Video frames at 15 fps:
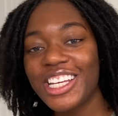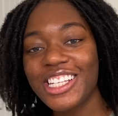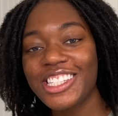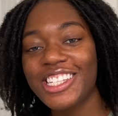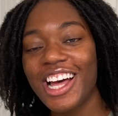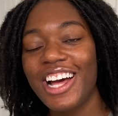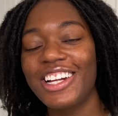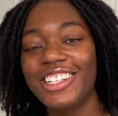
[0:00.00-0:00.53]

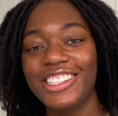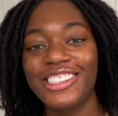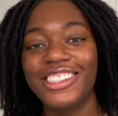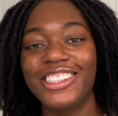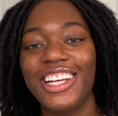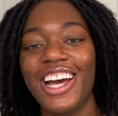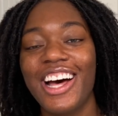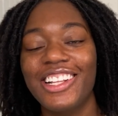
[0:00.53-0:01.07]
excited to
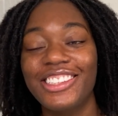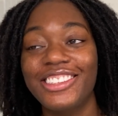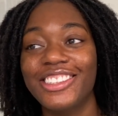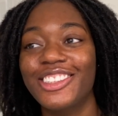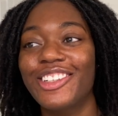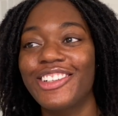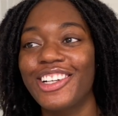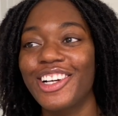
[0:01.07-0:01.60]
see how this is
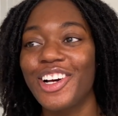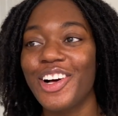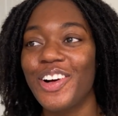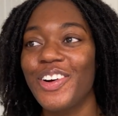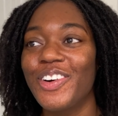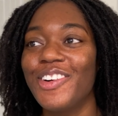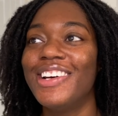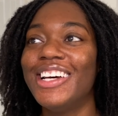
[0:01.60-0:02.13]
gonna
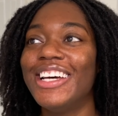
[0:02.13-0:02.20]
go.